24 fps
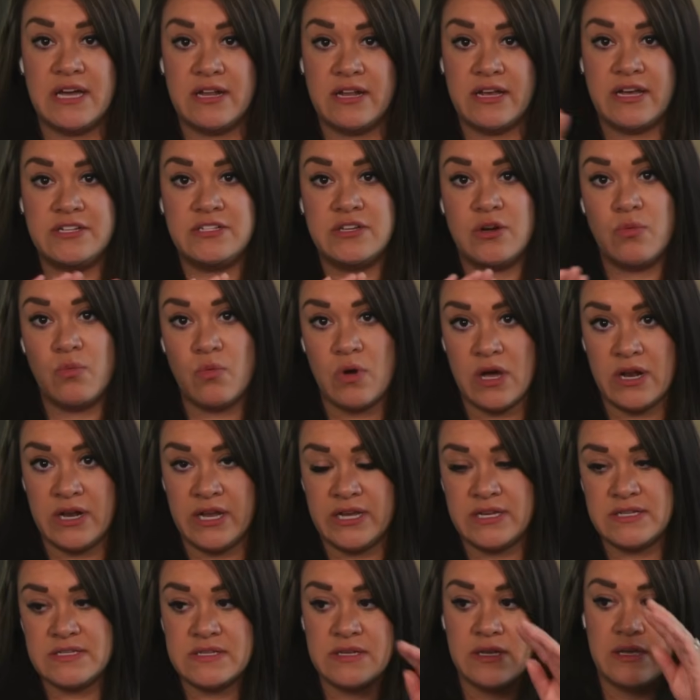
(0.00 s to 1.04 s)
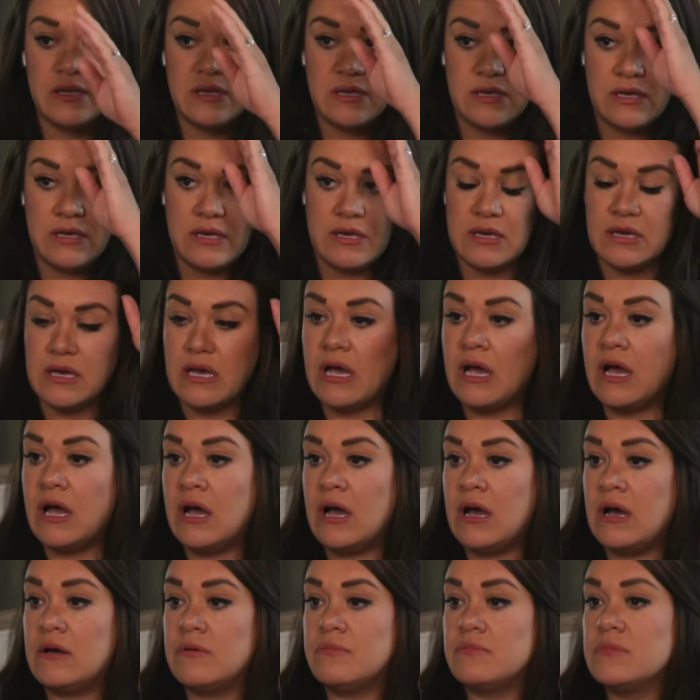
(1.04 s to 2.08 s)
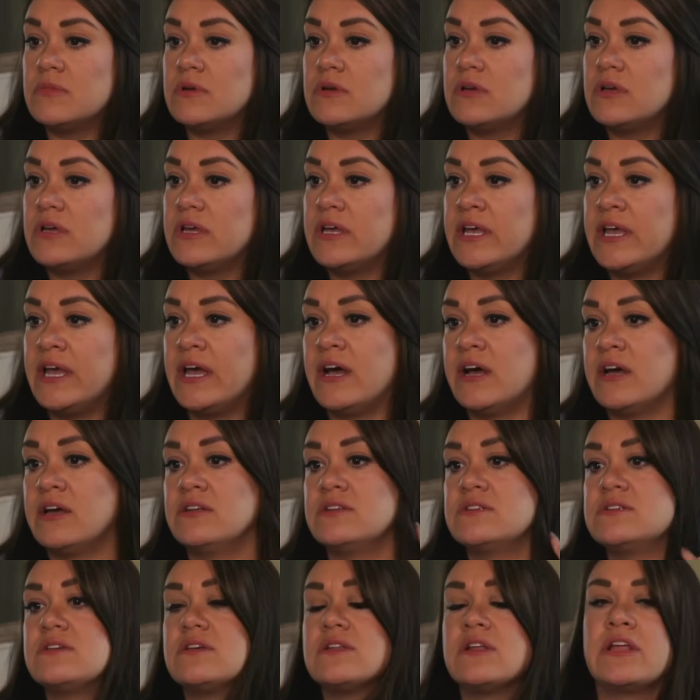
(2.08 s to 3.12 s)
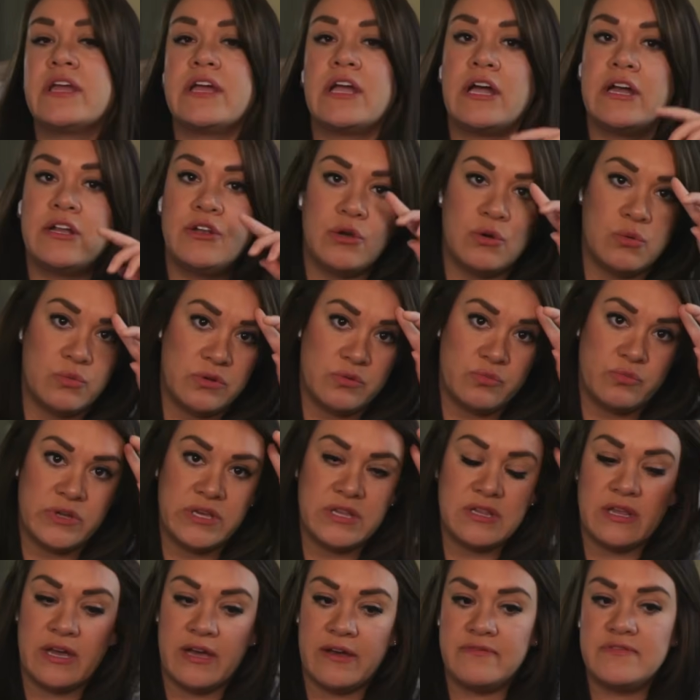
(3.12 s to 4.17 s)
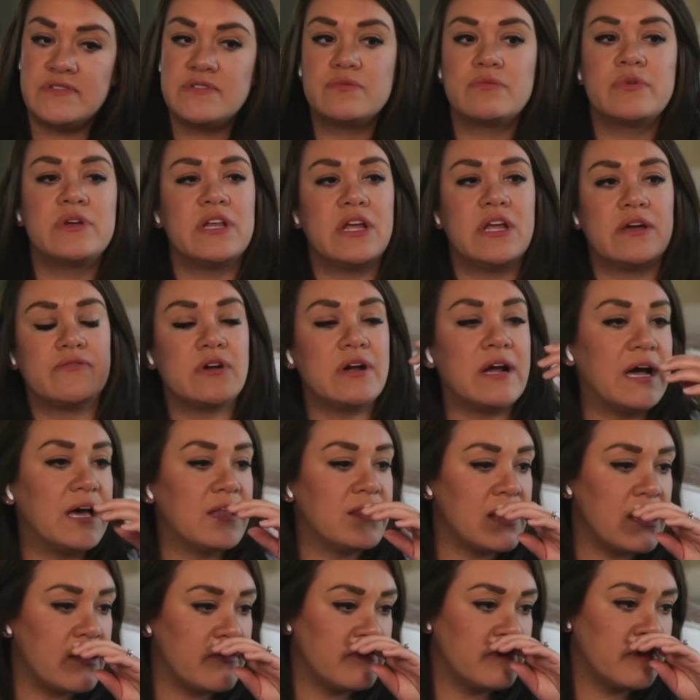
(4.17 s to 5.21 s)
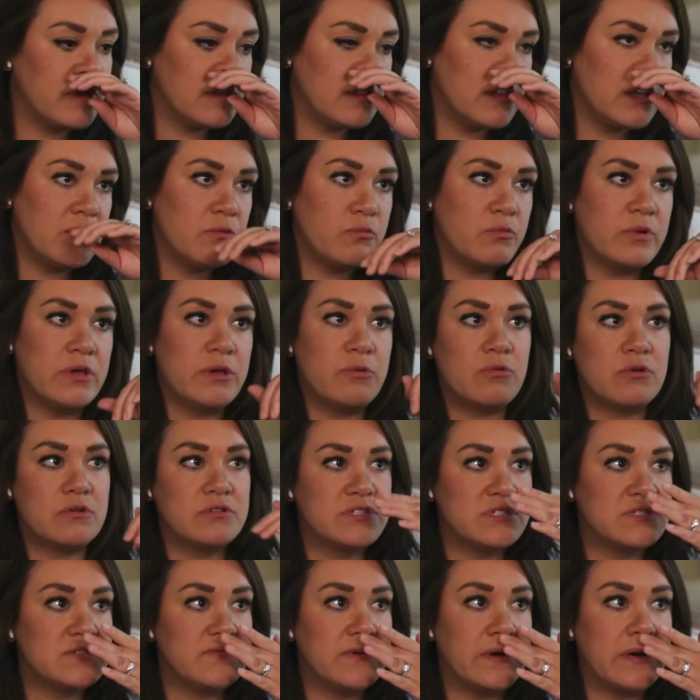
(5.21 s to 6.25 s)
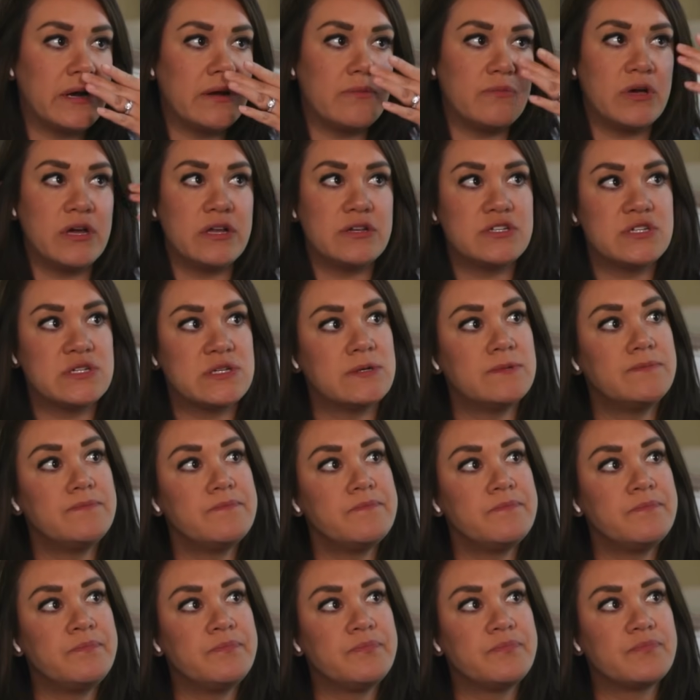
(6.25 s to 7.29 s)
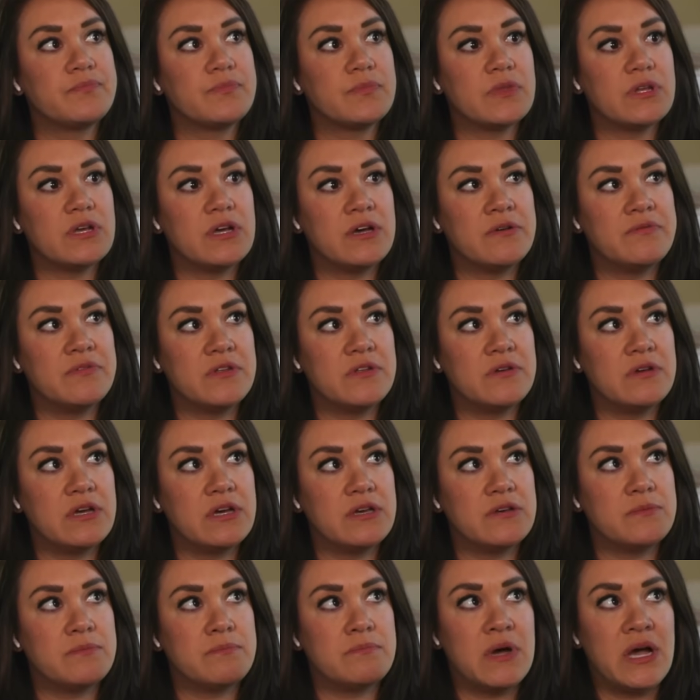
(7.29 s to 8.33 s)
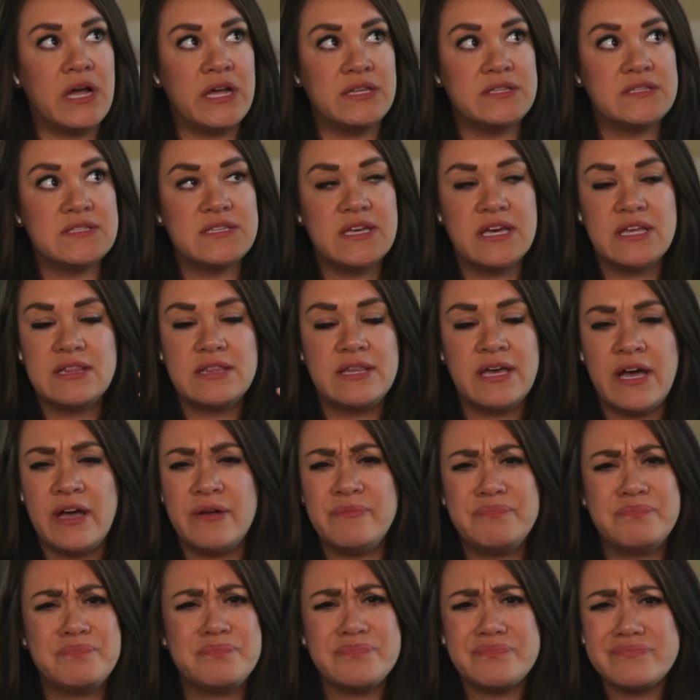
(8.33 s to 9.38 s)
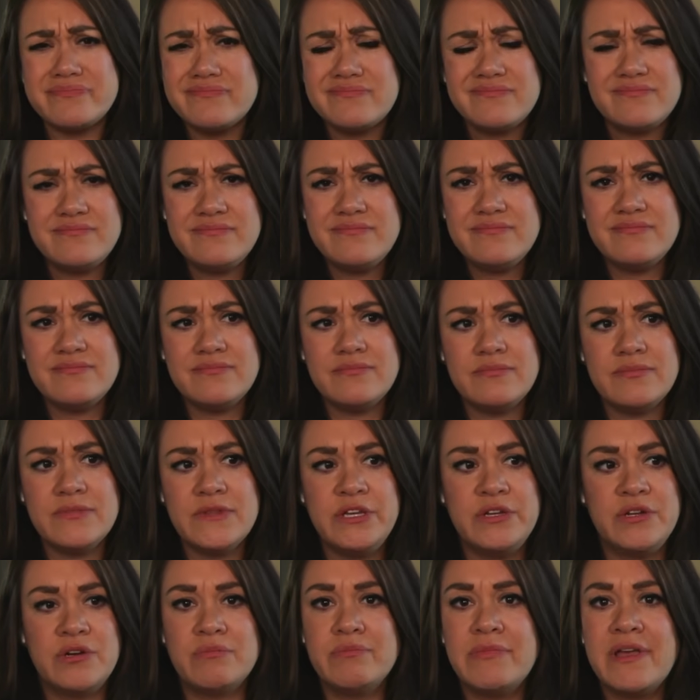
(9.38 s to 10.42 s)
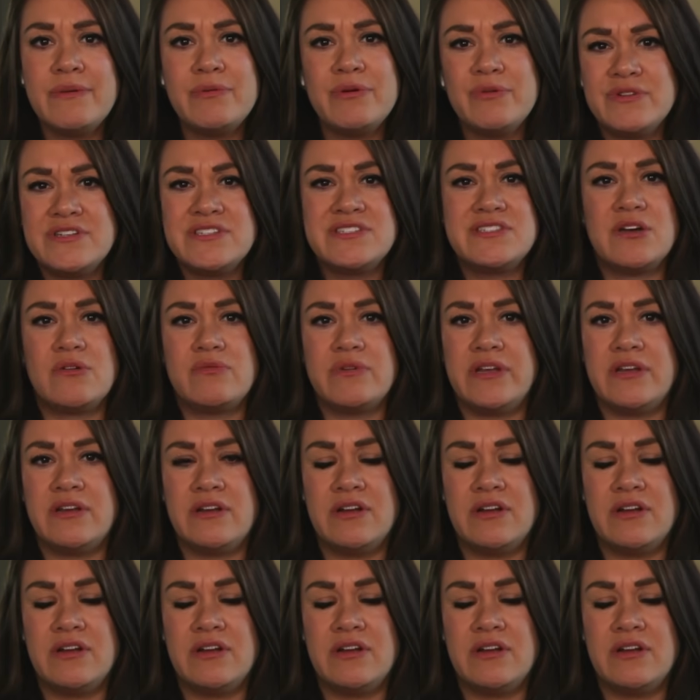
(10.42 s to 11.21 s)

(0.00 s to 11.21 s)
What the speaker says: I don't want it. um and, like, I know when we left, we never had that feeling. We were just very much of the mindset that, maybe we just don't need to know